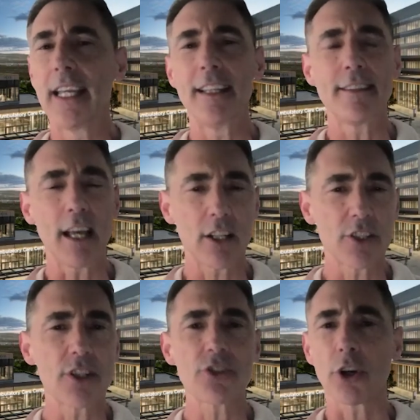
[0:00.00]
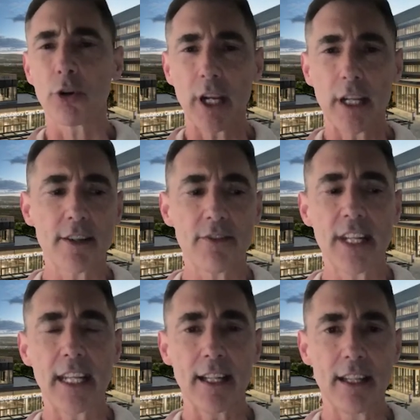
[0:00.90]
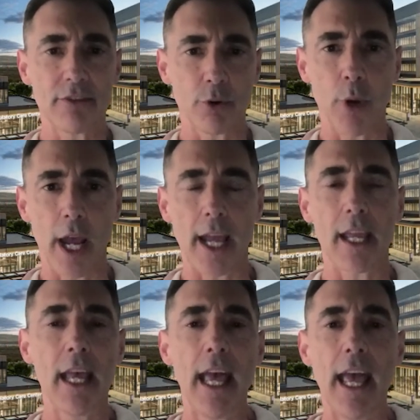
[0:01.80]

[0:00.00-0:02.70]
intelligence, our creativity in a different way.